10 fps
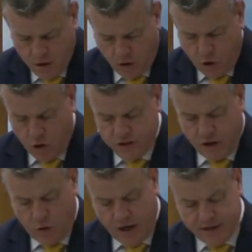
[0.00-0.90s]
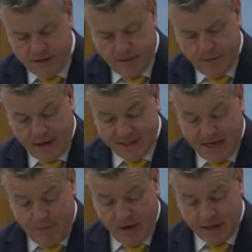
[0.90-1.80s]
The cause in question, as
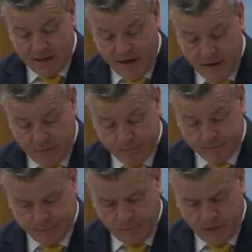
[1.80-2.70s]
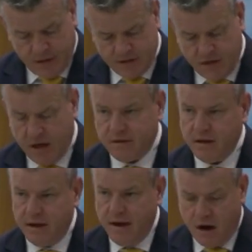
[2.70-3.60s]
he makes clear, is not
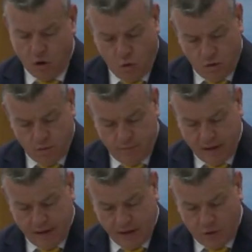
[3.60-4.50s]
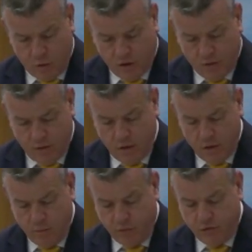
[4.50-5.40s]
a narrow political one,
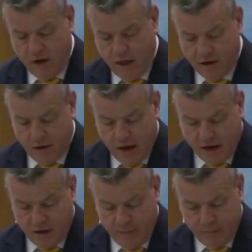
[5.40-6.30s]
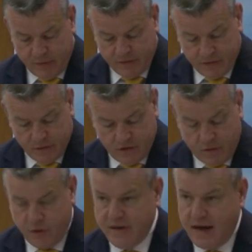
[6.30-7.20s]
but rather a commitment to
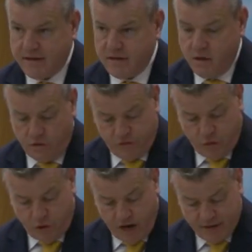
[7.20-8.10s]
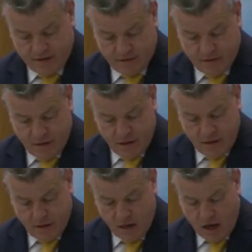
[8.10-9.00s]
the protection of human rights
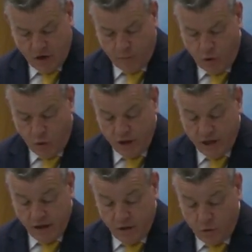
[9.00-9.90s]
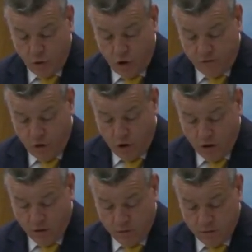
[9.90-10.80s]
and upholding the rule of
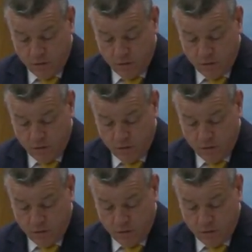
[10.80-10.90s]
law.